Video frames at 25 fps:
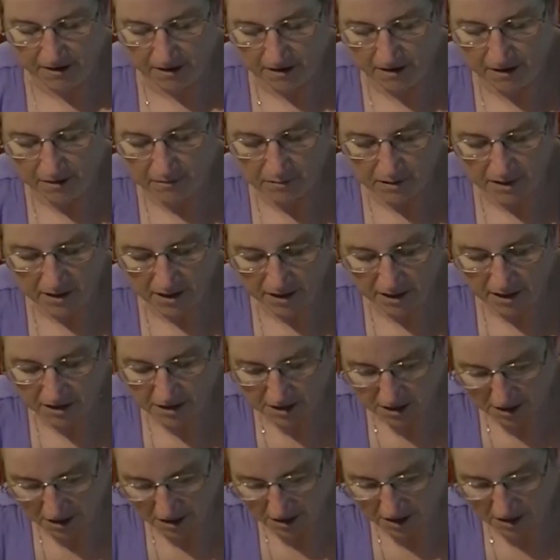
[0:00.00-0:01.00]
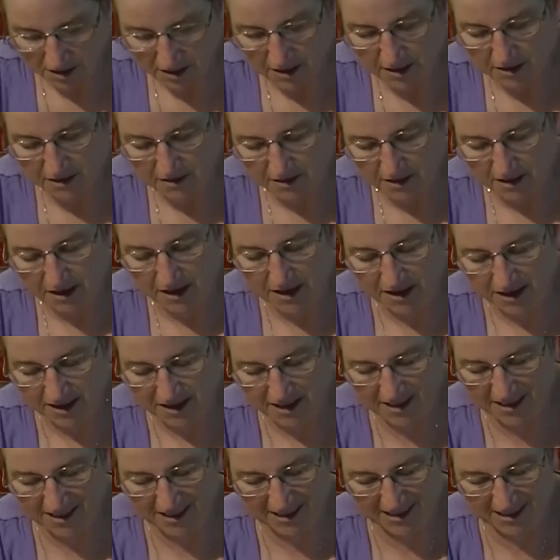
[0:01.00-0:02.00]
I've been itching to hear
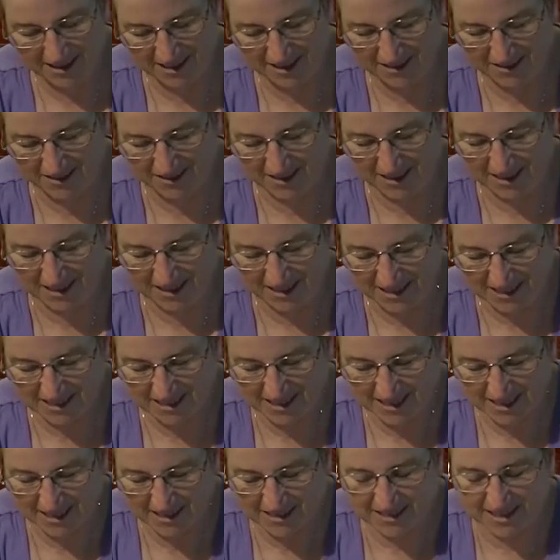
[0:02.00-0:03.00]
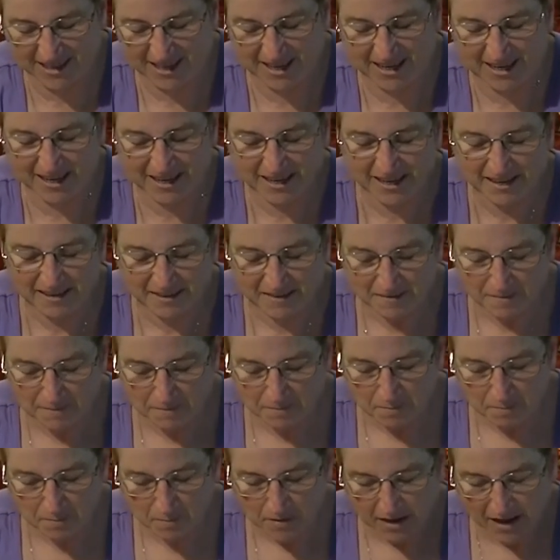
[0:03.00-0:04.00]
what these sound like,
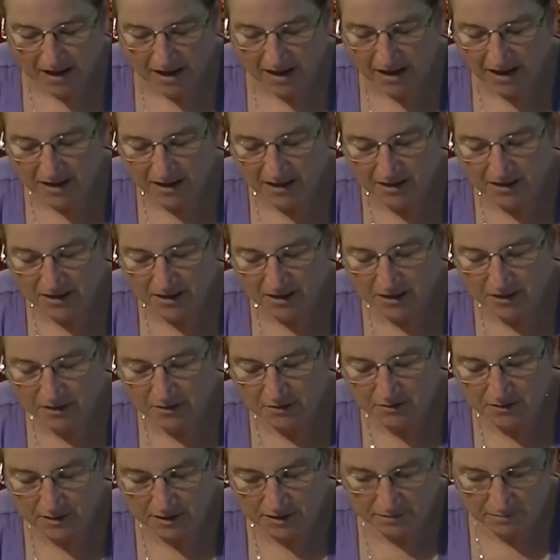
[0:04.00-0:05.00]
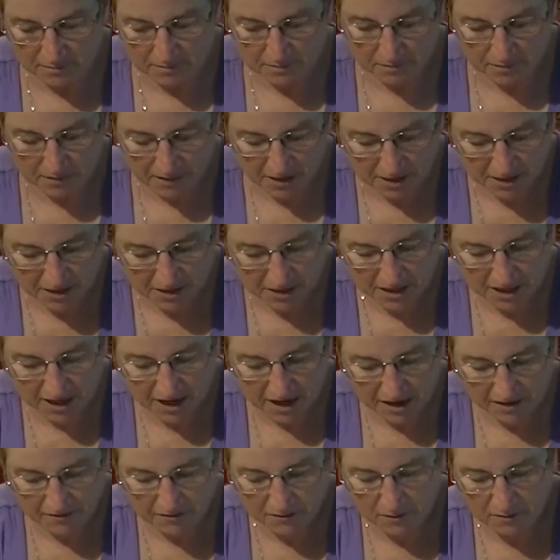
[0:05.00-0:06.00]
and to actually
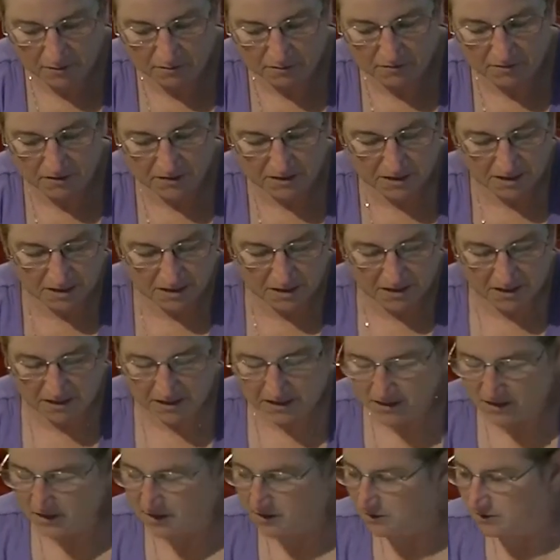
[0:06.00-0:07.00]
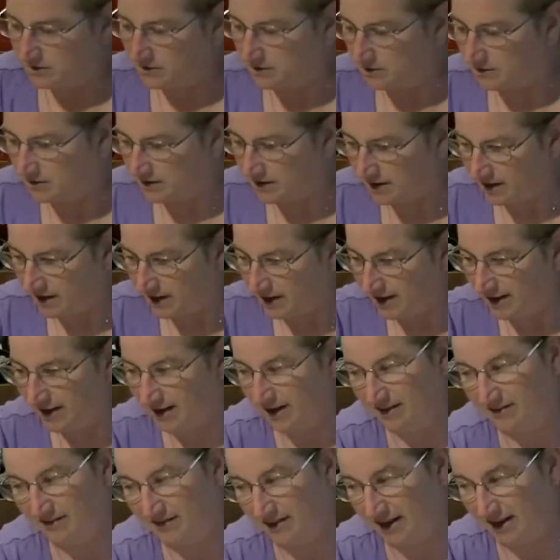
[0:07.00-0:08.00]
have them physically, so I
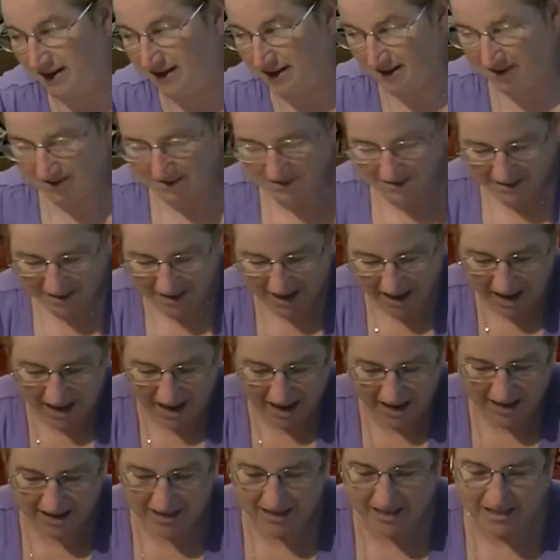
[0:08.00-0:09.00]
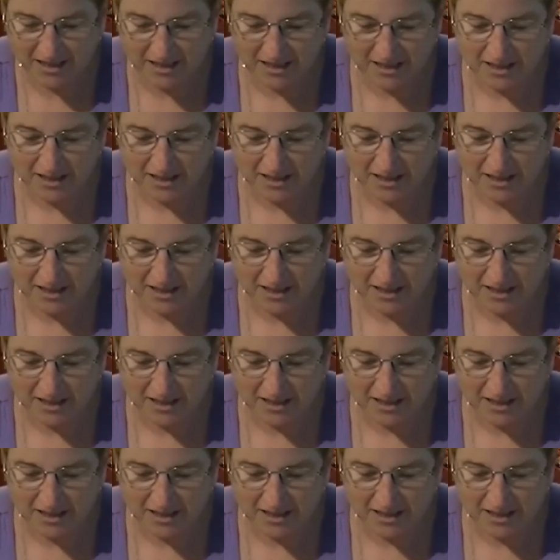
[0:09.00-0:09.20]
have that now. Yay!